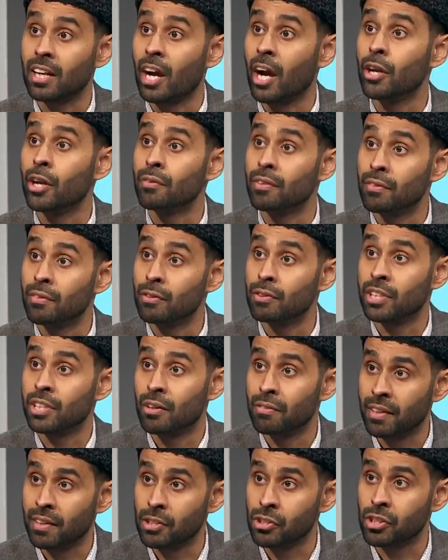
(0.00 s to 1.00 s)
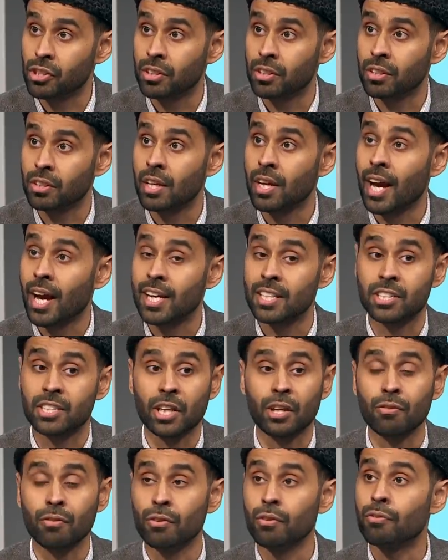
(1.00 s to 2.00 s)
can kind of give you salvation and
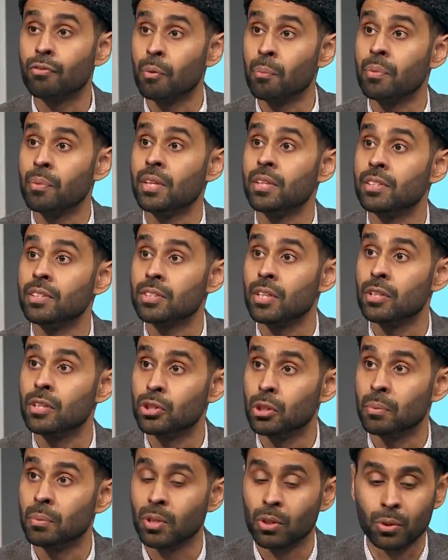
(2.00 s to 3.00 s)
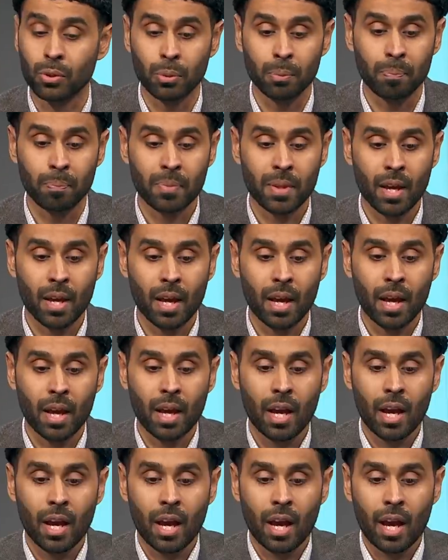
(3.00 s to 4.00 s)
save you from these doom and gloom.
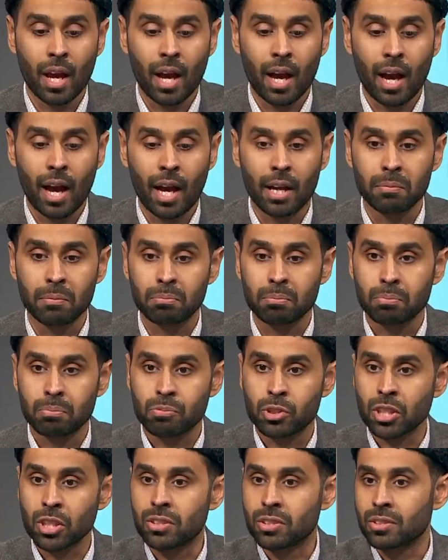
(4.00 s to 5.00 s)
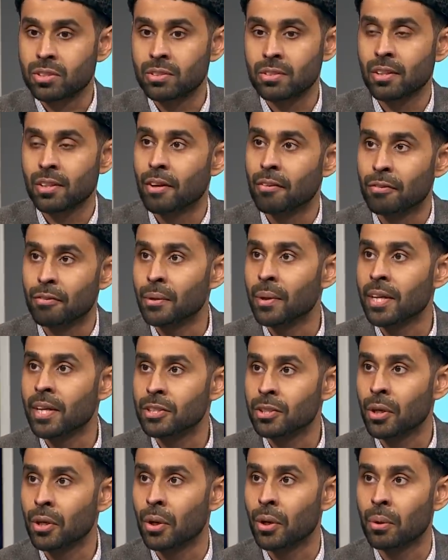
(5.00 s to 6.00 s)
And just a few
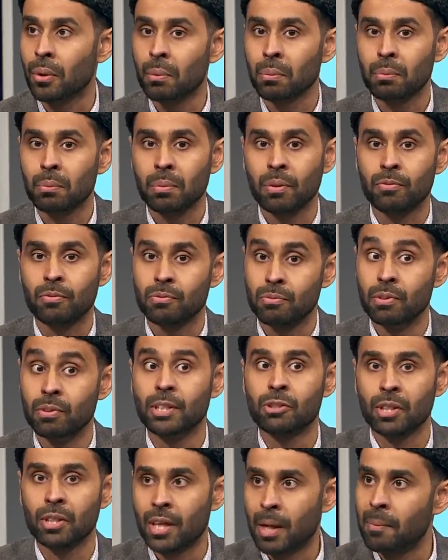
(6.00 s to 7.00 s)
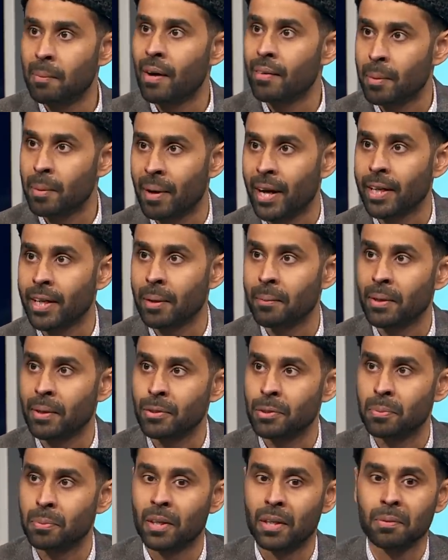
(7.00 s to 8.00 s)
years ago, we've literally come out of the pandemic,
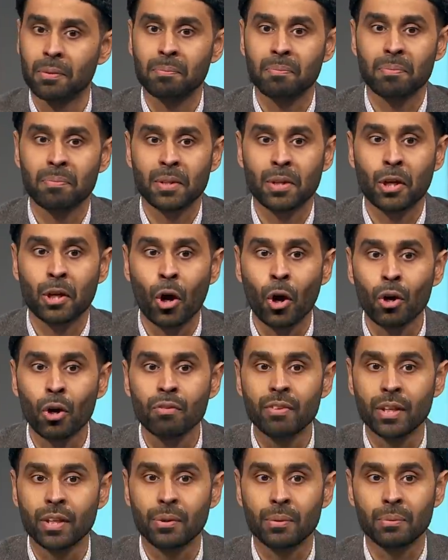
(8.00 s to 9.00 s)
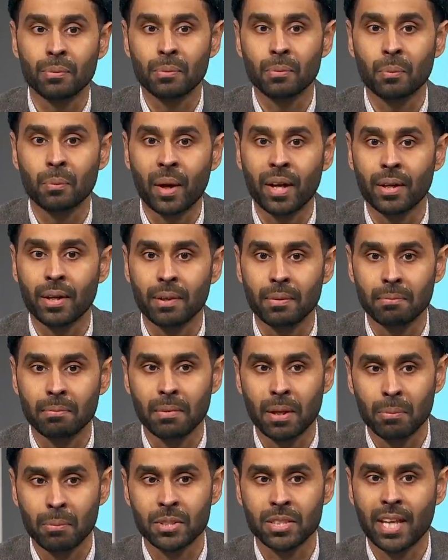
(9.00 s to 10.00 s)
Usman. COVID, when
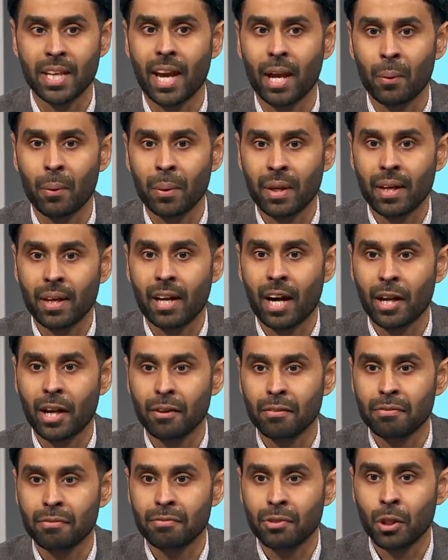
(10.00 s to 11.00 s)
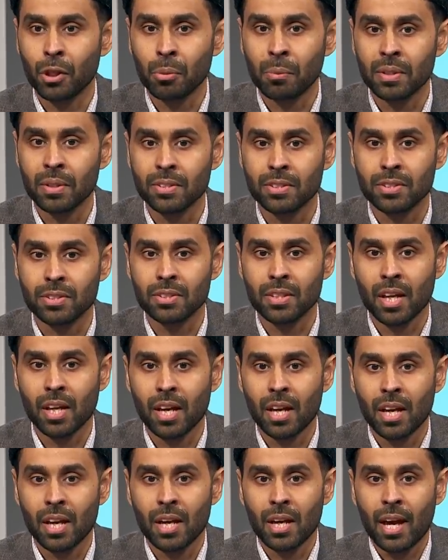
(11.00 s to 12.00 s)
it was there, we kind of, humans,
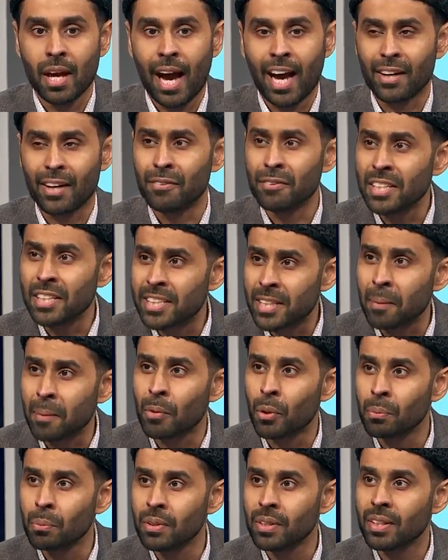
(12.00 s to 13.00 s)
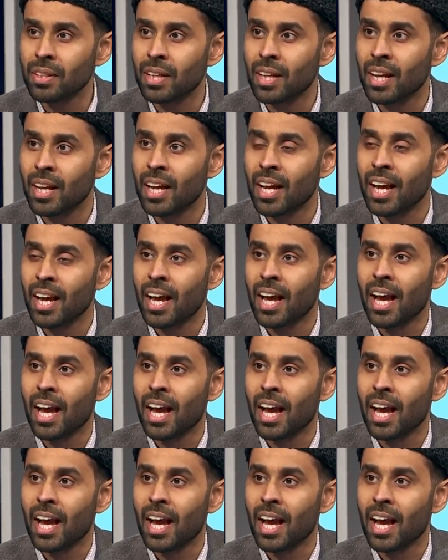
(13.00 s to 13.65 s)
had a reset moment. Yeah.